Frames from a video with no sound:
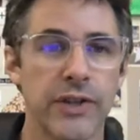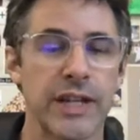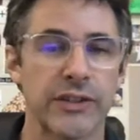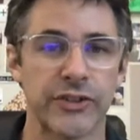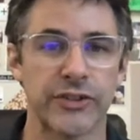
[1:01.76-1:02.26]
the
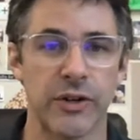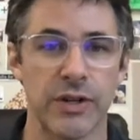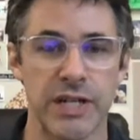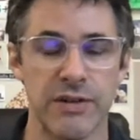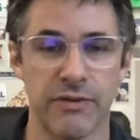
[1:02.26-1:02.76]
necessary
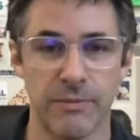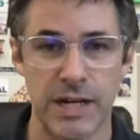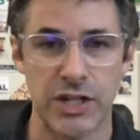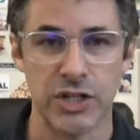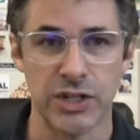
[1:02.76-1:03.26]

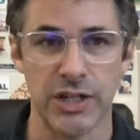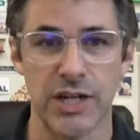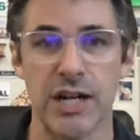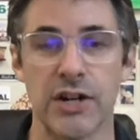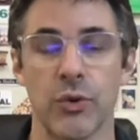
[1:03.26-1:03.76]
information
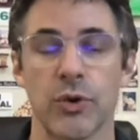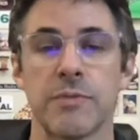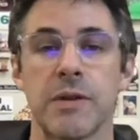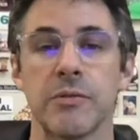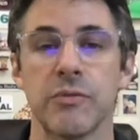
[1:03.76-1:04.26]
in order to
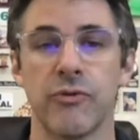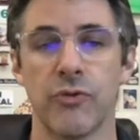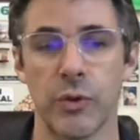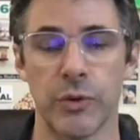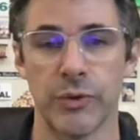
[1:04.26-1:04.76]
be able to move
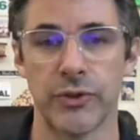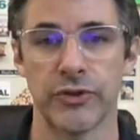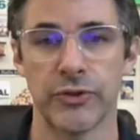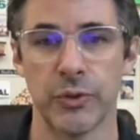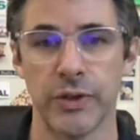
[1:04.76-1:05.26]
forward with the
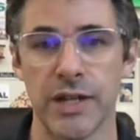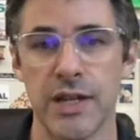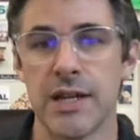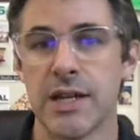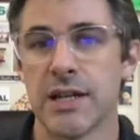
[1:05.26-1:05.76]
story.
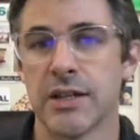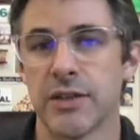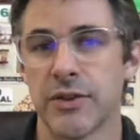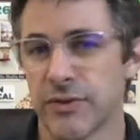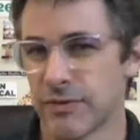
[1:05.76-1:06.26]

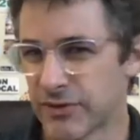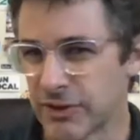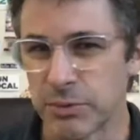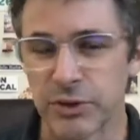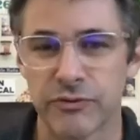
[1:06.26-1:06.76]

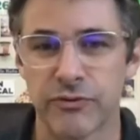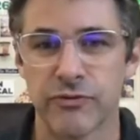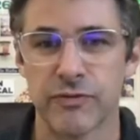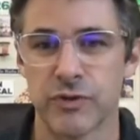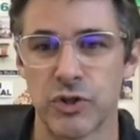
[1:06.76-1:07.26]
Simplest
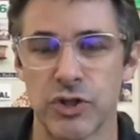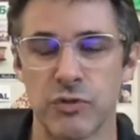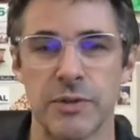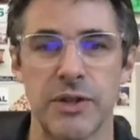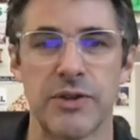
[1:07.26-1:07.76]
version
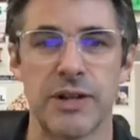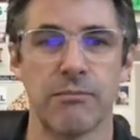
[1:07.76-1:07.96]
would be to think